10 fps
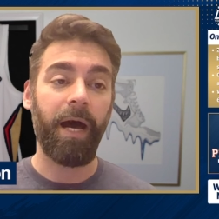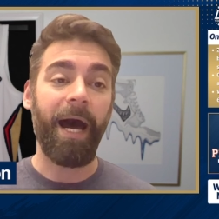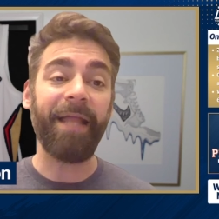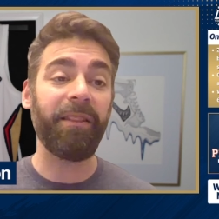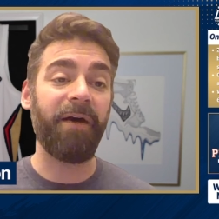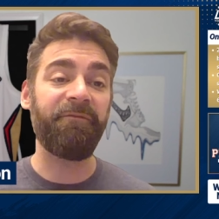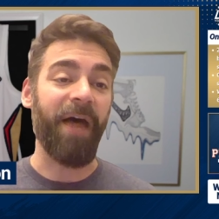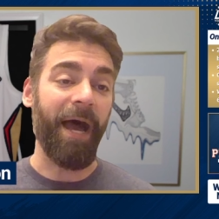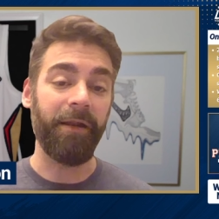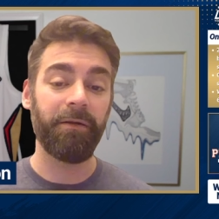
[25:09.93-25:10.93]
I love
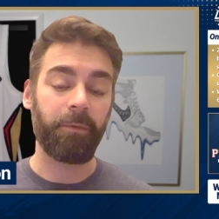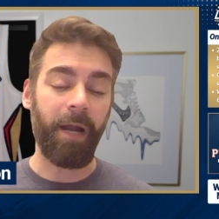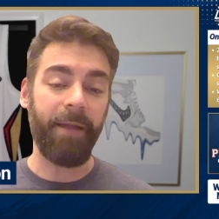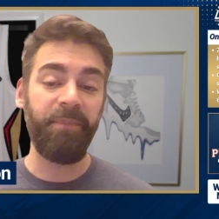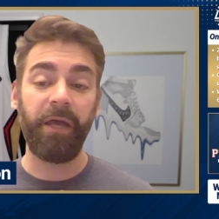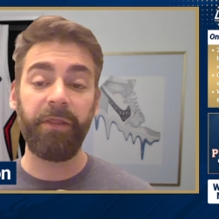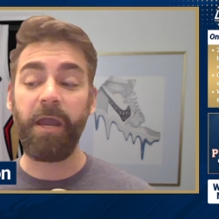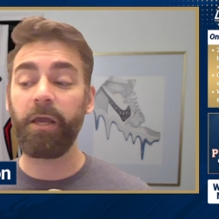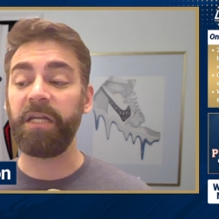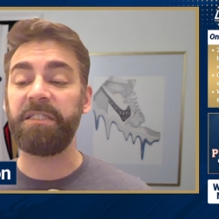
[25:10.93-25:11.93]
that, right?
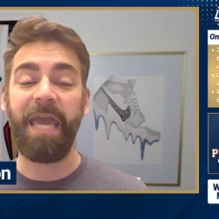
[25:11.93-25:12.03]
They're going to